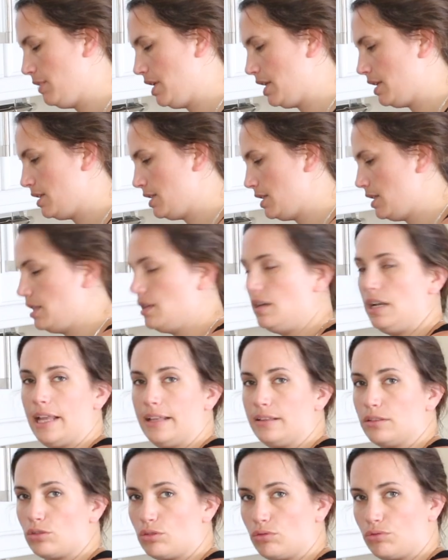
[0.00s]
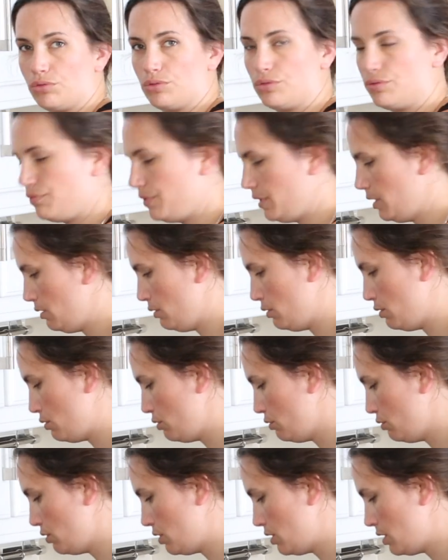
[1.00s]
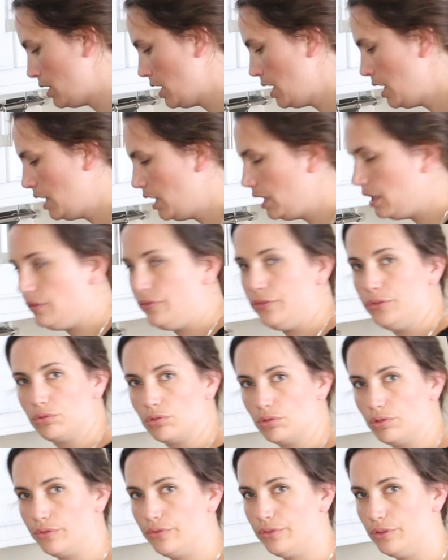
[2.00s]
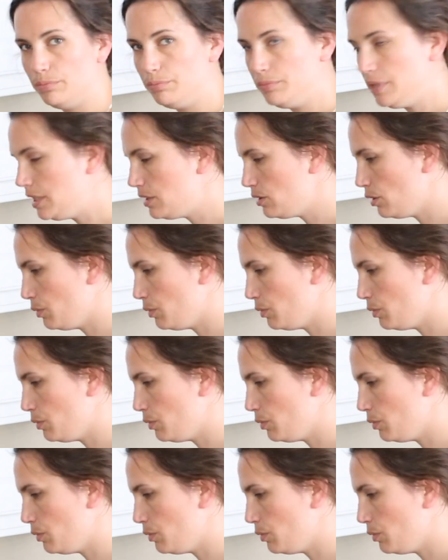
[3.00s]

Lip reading: mix the lentils with the sauce. If you're going for the meat